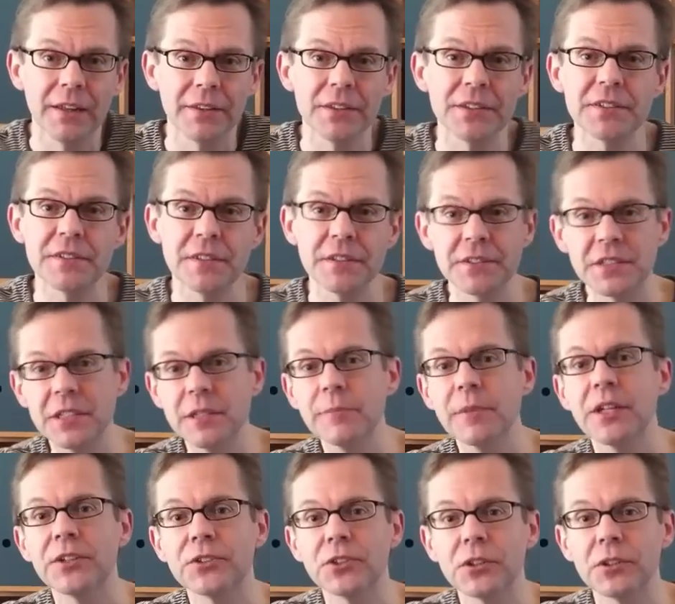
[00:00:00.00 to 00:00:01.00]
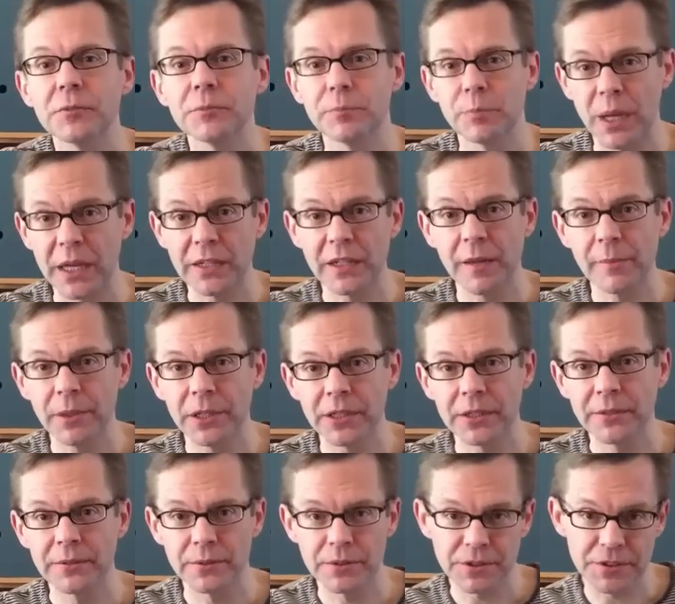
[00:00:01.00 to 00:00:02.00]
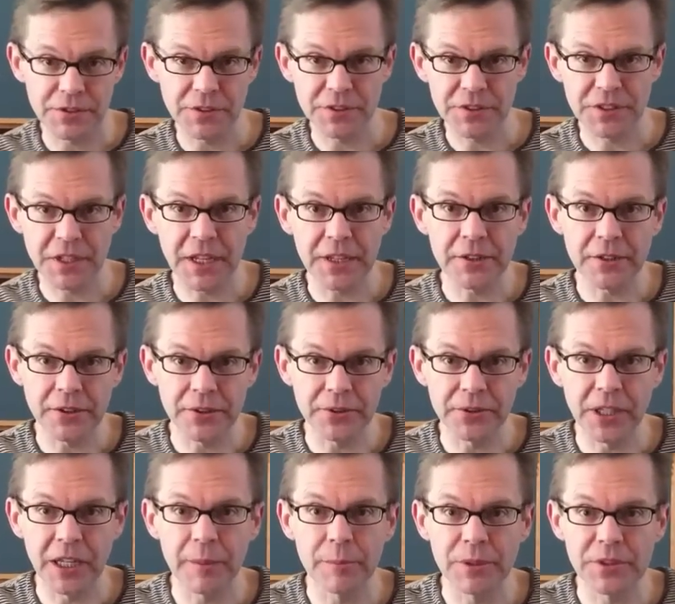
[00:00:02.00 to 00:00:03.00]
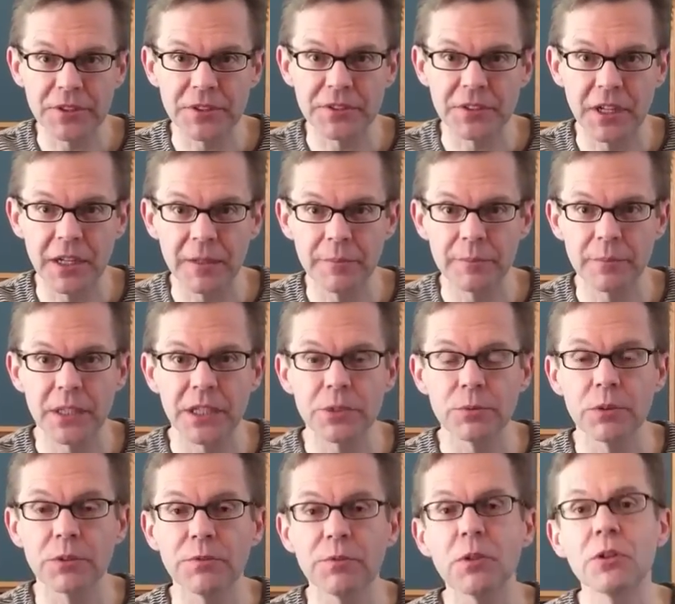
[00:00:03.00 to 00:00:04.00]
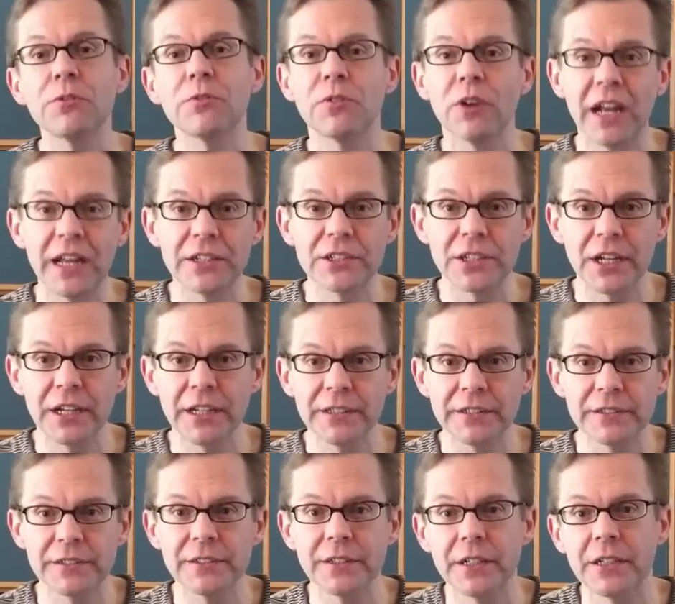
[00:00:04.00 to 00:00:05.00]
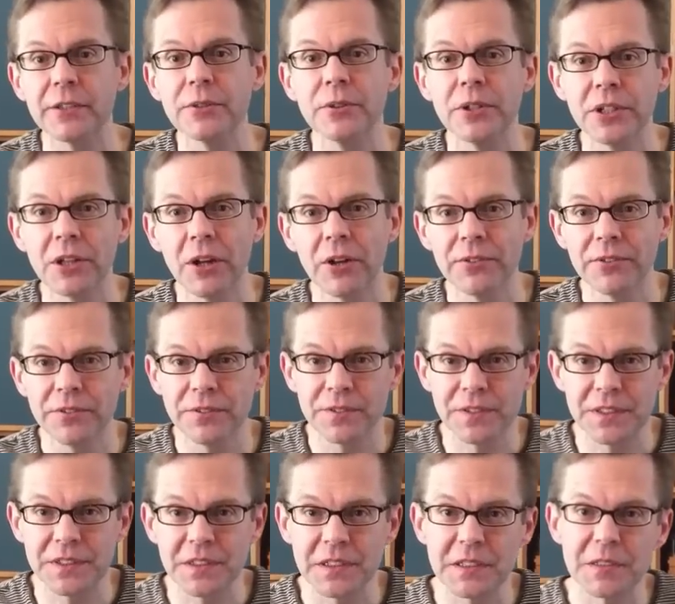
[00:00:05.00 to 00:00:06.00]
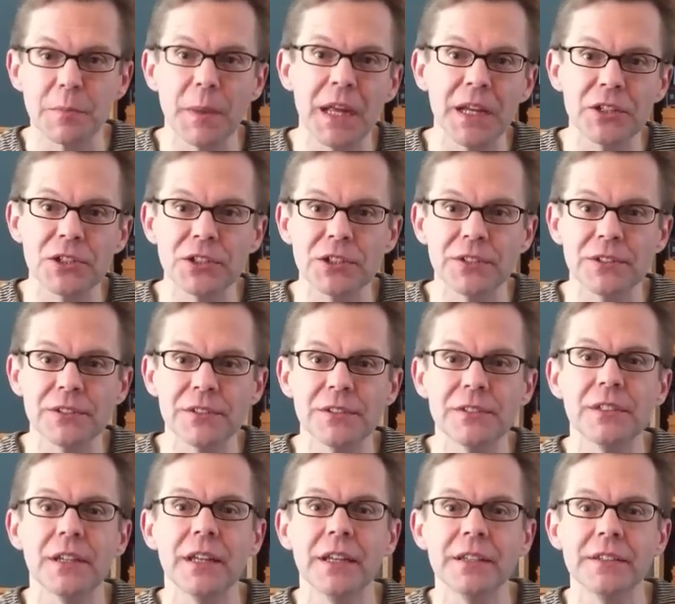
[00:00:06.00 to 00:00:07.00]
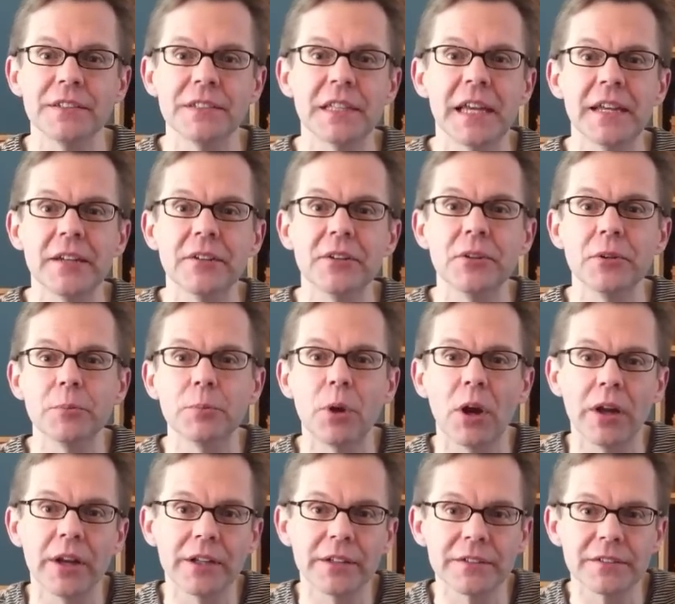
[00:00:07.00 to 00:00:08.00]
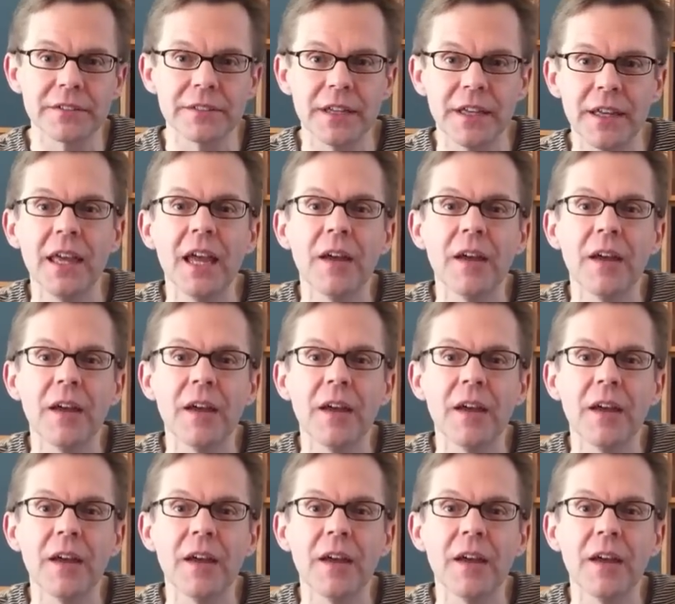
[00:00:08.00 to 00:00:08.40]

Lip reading: This is the team that turned Pandemic, which was a standalone game at the time, into a full franchise, including all of its expansions and standalone products.